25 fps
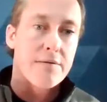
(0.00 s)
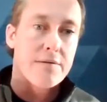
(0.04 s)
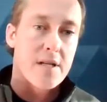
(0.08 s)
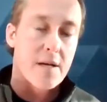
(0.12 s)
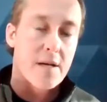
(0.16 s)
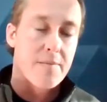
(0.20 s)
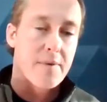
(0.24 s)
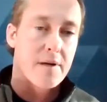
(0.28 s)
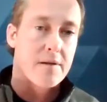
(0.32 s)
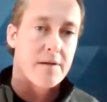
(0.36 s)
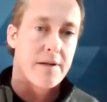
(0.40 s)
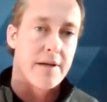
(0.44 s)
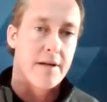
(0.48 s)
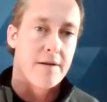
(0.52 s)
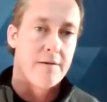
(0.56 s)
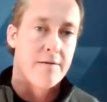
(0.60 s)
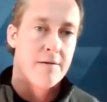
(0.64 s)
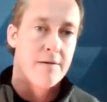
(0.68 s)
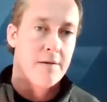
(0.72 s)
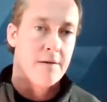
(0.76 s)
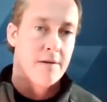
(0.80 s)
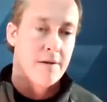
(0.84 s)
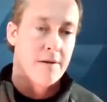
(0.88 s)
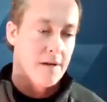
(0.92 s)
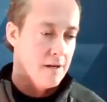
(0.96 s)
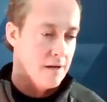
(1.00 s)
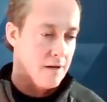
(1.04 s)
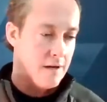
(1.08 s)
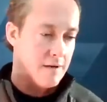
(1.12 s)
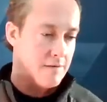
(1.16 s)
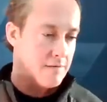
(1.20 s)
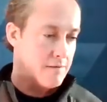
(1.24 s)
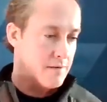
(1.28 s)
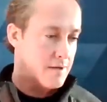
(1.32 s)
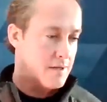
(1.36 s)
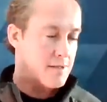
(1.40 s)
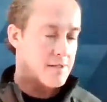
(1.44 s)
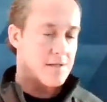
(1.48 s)
Typically,
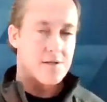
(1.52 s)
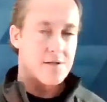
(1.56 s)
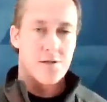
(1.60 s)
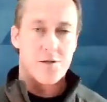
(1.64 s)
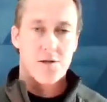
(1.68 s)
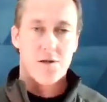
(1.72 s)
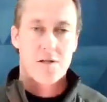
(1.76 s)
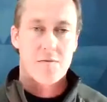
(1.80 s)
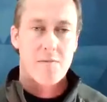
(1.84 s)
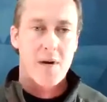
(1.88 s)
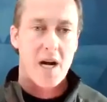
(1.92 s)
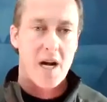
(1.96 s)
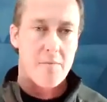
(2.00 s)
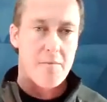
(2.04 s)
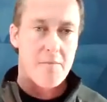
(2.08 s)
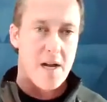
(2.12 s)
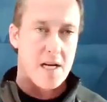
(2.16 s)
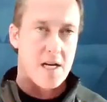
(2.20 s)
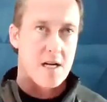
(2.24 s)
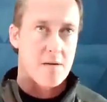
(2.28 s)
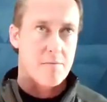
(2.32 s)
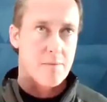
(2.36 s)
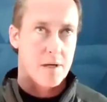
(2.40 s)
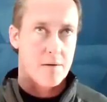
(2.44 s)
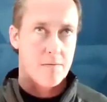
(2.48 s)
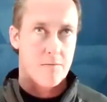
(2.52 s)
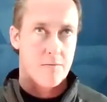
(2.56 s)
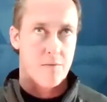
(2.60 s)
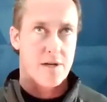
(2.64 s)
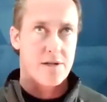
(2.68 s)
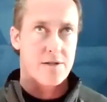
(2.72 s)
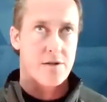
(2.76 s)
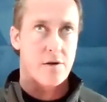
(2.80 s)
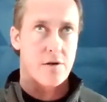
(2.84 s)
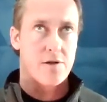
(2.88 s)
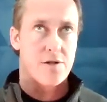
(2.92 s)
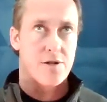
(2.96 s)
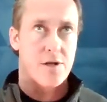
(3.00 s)
and this isn't just my opinion, but
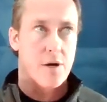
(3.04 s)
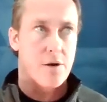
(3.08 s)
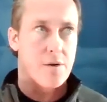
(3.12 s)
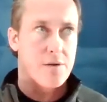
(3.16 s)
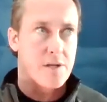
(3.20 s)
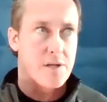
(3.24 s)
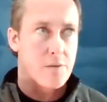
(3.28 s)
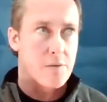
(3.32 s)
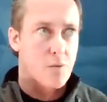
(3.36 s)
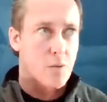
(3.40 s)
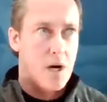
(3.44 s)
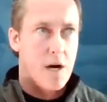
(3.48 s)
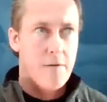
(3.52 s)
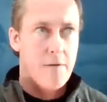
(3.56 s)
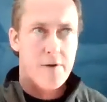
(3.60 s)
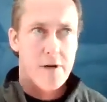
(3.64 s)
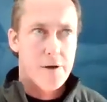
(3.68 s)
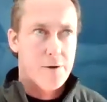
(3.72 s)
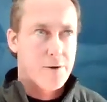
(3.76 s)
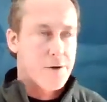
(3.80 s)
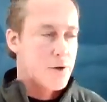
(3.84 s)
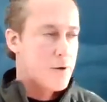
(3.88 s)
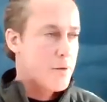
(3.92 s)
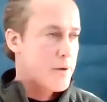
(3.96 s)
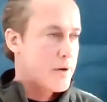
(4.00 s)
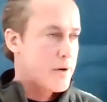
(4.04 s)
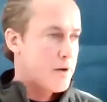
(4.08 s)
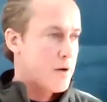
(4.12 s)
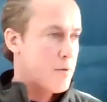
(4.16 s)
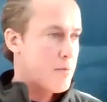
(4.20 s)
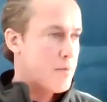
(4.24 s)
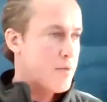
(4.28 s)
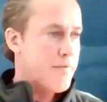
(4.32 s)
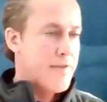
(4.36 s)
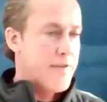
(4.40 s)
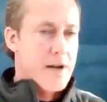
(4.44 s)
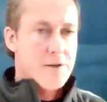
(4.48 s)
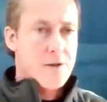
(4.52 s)
research shows that whatever you do in your
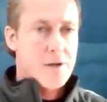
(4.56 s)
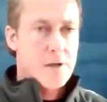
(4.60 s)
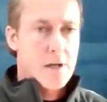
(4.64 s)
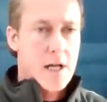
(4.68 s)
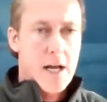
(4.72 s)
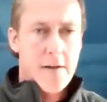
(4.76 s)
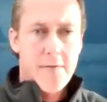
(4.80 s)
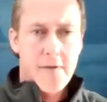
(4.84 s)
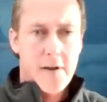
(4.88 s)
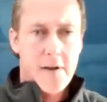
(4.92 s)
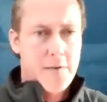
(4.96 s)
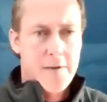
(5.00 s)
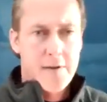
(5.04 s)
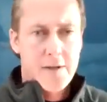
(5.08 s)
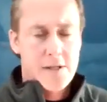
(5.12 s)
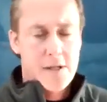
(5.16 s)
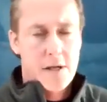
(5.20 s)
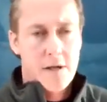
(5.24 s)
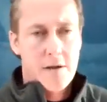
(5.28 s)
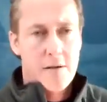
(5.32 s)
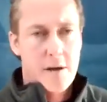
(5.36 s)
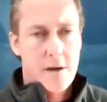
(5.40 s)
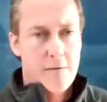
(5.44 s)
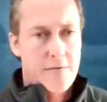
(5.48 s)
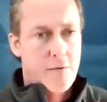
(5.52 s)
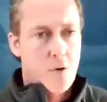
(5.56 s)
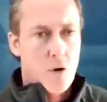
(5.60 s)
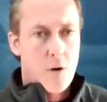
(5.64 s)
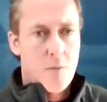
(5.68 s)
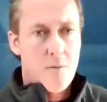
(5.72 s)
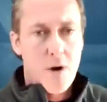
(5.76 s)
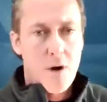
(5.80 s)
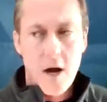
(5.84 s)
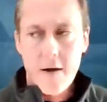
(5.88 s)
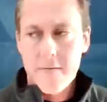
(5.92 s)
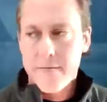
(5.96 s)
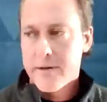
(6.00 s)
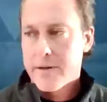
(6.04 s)
professional life, if it's a
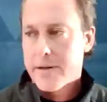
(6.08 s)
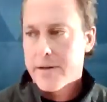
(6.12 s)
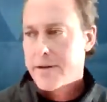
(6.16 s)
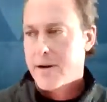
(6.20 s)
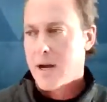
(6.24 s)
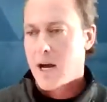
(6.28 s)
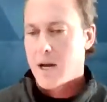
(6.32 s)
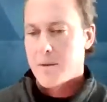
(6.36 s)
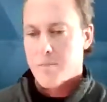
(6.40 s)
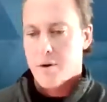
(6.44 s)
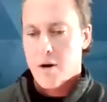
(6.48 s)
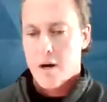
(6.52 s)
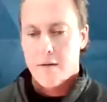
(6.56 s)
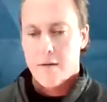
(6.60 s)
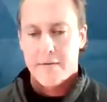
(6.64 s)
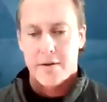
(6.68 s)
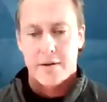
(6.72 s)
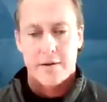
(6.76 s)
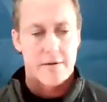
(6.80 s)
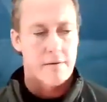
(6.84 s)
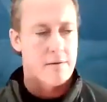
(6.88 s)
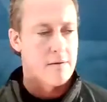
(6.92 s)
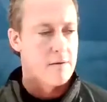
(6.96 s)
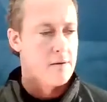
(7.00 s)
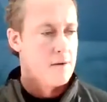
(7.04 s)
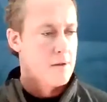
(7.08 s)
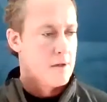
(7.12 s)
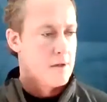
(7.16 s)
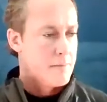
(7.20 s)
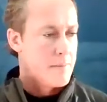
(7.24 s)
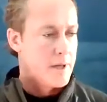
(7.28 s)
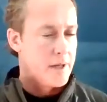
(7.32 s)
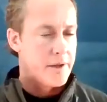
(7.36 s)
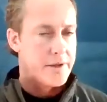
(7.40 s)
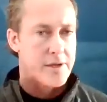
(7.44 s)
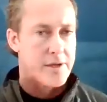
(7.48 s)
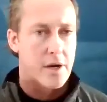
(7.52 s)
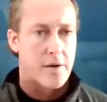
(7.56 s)
for-profit, a nonprofit, or
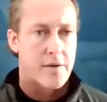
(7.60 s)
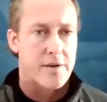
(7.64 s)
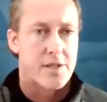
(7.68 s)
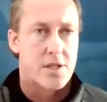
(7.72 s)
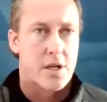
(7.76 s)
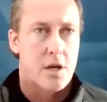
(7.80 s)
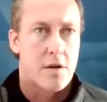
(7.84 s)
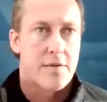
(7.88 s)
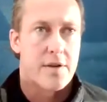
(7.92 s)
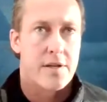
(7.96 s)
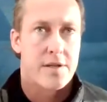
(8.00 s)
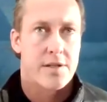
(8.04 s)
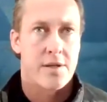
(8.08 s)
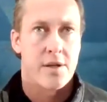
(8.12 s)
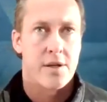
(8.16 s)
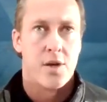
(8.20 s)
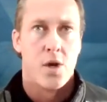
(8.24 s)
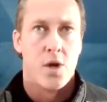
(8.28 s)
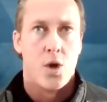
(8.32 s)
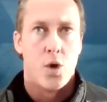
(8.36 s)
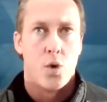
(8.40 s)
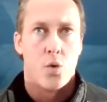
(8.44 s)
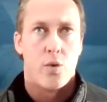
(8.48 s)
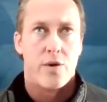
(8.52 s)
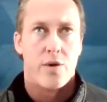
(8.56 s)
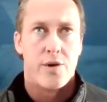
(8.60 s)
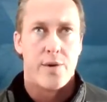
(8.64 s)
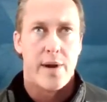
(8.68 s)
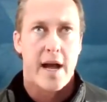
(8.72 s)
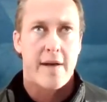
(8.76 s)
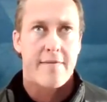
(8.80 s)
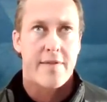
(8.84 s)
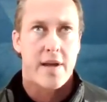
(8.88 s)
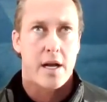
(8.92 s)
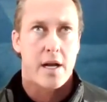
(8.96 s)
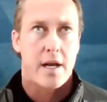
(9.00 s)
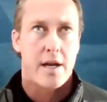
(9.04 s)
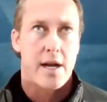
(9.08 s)
military service, when you
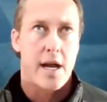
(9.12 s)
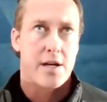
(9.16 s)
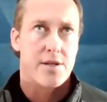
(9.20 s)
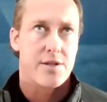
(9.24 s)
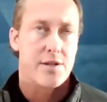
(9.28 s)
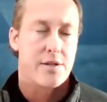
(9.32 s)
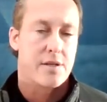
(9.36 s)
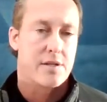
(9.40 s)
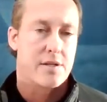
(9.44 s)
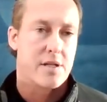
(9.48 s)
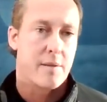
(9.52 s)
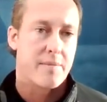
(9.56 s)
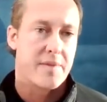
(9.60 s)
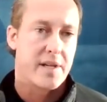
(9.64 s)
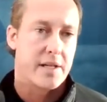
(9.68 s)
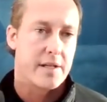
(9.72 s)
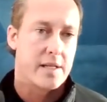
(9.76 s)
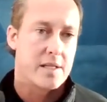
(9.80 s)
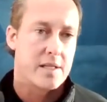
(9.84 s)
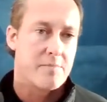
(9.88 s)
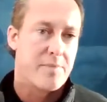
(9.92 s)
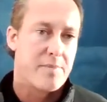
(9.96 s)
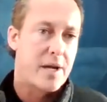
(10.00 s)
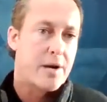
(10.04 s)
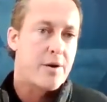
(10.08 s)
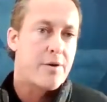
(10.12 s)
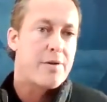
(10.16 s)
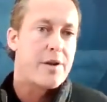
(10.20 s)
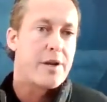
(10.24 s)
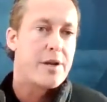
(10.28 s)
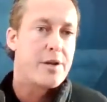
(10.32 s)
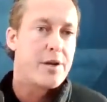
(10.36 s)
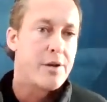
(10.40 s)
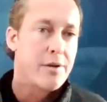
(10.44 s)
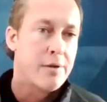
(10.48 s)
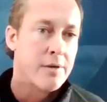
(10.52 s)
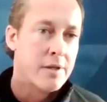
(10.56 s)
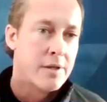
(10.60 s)
have that connection to something that's bigger
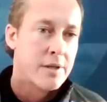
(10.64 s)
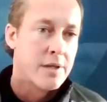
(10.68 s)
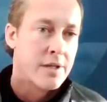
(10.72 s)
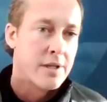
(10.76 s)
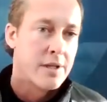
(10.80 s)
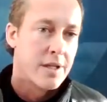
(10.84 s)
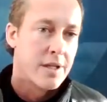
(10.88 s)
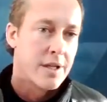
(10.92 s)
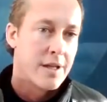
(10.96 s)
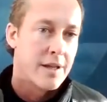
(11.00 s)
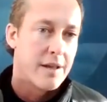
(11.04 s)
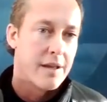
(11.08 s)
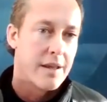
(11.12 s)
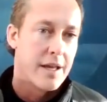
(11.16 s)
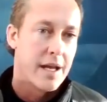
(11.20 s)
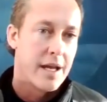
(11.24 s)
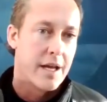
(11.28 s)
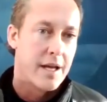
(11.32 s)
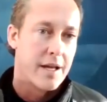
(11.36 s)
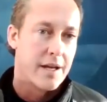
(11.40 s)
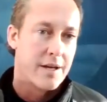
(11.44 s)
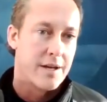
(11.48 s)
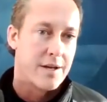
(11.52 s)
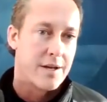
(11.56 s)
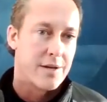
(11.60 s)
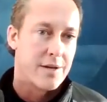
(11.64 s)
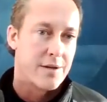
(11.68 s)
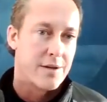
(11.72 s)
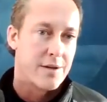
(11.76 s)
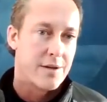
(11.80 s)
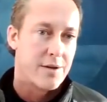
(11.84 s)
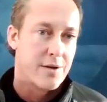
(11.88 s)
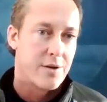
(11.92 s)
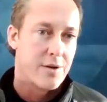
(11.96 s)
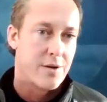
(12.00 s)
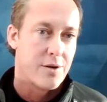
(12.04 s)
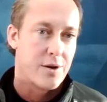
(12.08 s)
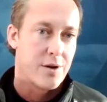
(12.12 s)
than you, then
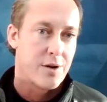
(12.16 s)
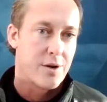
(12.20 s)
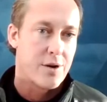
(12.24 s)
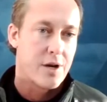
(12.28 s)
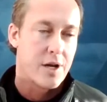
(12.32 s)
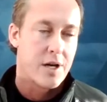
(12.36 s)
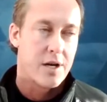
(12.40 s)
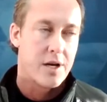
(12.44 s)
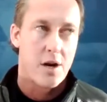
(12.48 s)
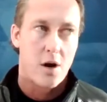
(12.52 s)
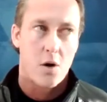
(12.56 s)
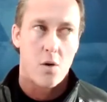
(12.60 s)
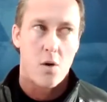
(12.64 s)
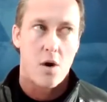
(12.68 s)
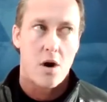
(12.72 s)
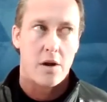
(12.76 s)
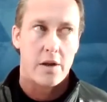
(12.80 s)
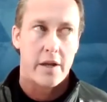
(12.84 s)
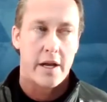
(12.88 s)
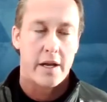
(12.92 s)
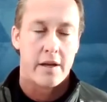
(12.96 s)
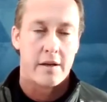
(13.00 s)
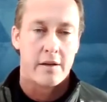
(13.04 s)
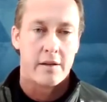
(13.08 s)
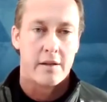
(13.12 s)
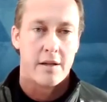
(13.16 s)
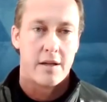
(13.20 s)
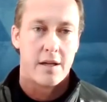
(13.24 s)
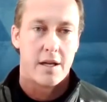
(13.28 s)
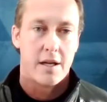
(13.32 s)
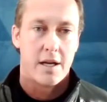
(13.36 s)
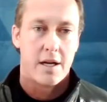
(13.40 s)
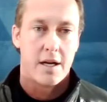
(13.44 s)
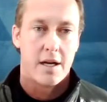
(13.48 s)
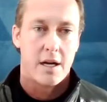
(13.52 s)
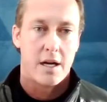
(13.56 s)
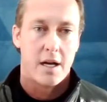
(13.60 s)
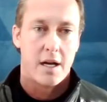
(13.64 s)
you're going to go all in.
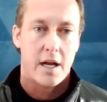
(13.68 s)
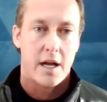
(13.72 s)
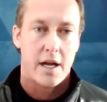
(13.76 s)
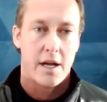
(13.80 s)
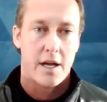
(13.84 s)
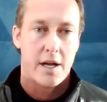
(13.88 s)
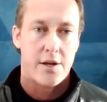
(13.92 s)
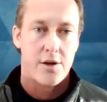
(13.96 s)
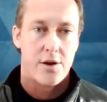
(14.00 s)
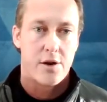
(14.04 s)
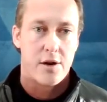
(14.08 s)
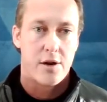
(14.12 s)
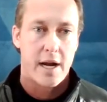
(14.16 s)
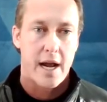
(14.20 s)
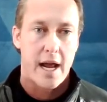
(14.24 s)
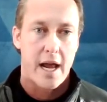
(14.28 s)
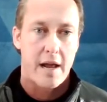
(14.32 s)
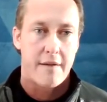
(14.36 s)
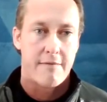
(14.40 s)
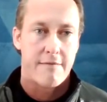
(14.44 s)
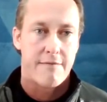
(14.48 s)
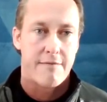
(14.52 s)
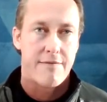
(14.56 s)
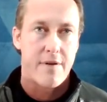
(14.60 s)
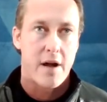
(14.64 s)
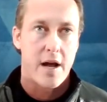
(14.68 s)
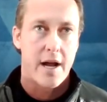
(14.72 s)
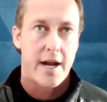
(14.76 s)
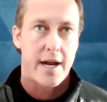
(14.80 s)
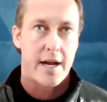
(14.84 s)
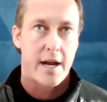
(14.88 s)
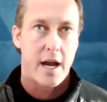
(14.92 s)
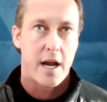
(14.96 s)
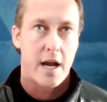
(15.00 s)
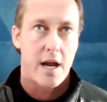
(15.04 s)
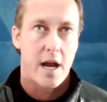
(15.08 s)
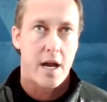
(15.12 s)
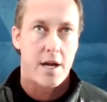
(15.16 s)
And you're going to
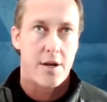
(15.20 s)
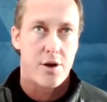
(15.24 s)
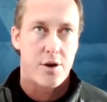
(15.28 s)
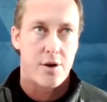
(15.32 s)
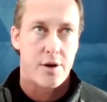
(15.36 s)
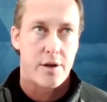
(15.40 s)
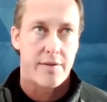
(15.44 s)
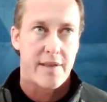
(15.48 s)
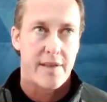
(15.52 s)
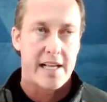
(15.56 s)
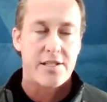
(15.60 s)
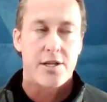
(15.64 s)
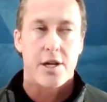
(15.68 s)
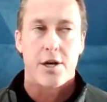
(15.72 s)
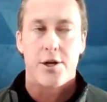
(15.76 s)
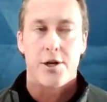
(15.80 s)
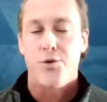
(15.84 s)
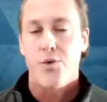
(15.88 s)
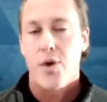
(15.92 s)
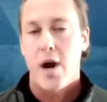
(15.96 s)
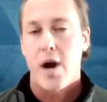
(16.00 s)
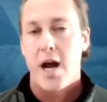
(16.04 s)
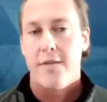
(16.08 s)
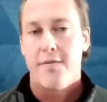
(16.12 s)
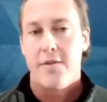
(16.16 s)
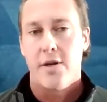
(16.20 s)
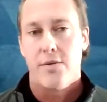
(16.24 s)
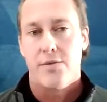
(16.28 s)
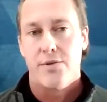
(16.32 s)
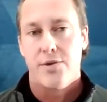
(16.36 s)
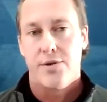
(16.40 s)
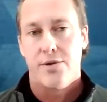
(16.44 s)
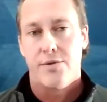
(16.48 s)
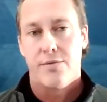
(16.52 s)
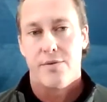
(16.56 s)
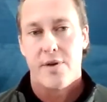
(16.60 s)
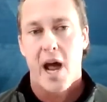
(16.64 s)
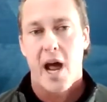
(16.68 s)
find, and that's going to drive you
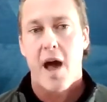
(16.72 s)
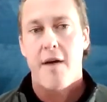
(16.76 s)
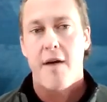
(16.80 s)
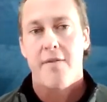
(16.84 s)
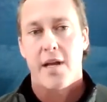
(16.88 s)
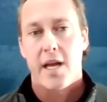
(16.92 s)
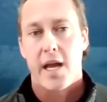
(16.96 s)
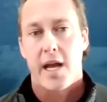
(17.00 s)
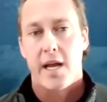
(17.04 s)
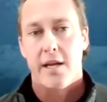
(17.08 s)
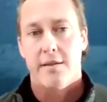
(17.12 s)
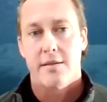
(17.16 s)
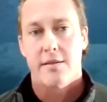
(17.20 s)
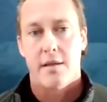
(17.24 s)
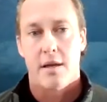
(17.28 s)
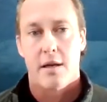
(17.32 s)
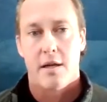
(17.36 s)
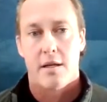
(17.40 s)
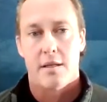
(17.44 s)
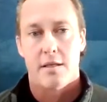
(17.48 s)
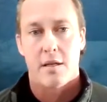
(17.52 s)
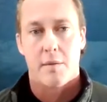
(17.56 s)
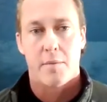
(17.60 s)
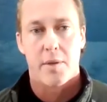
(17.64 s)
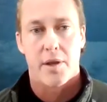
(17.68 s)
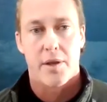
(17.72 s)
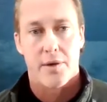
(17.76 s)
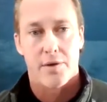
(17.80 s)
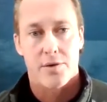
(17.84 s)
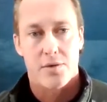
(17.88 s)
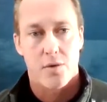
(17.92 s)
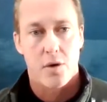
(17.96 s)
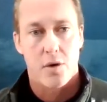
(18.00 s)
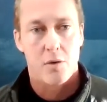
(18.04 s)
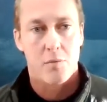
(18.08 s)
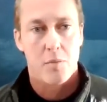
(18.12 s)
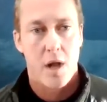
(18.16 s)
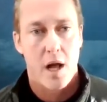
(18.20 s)
to navigate some of those
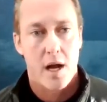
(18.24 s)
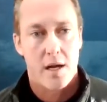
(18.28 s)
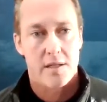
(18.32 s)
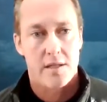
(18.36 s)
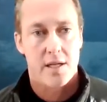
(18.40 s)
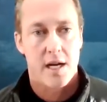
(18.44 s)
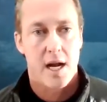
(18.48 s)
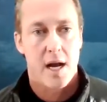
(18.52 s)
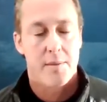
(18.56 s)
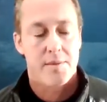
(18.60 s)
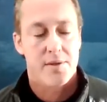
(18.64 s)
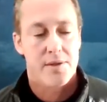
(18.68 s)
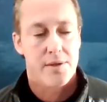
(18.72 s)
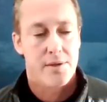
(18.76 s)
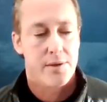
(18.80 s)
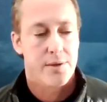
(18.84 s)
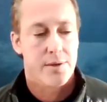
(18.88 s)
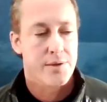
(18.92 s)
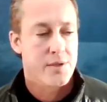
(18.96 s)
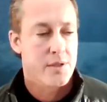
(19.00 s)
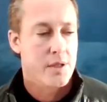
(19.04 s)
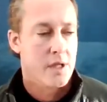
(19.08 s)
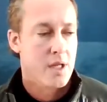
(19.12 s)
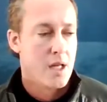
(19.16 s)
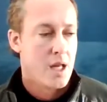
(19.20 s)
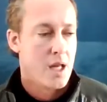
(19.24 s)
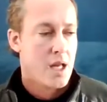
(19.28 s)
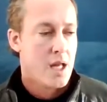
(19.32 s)
roadblocks and obstacles.